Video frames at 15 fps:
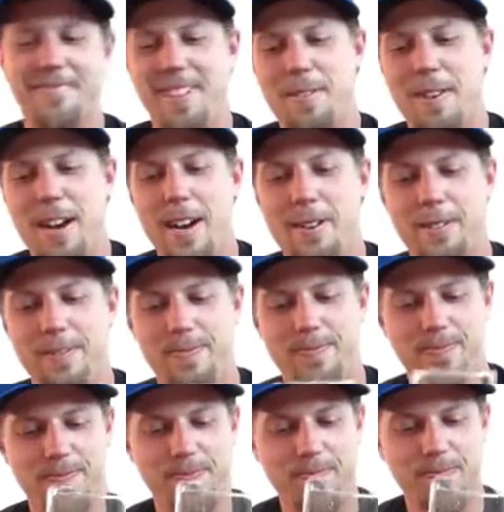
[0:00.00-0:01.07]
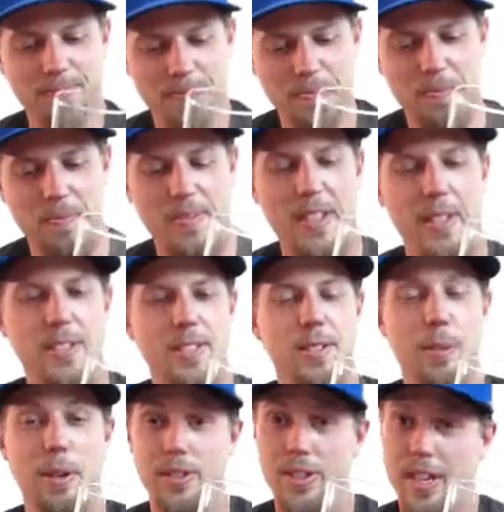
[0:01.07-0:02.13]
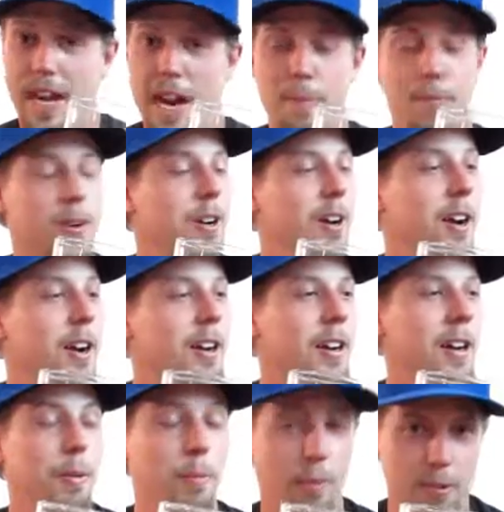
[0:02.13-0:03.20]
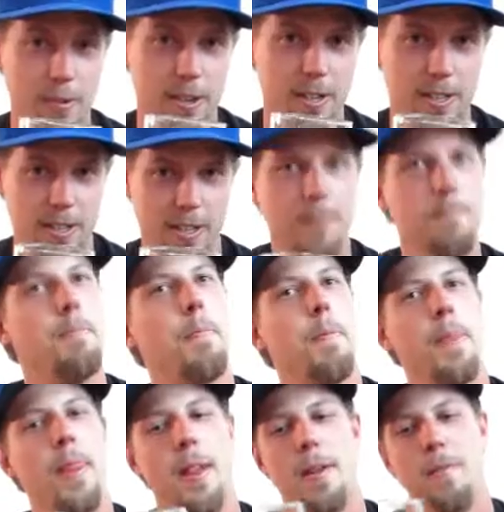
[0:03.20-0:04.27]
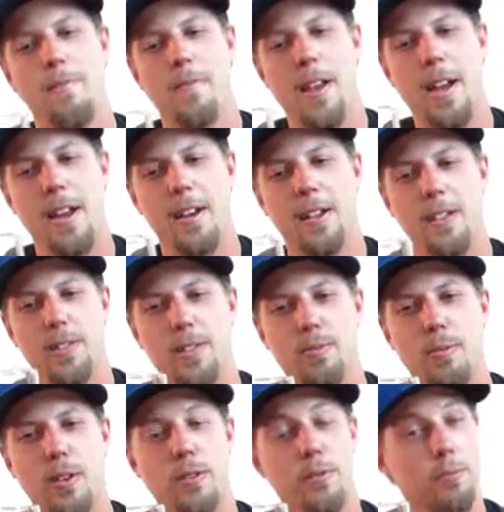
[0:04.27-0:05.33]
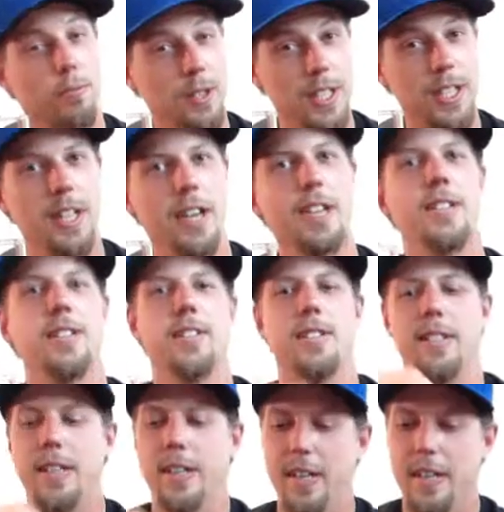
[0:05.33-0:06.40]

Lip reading: Wow, it smells like apricot up front. And it smells really nice.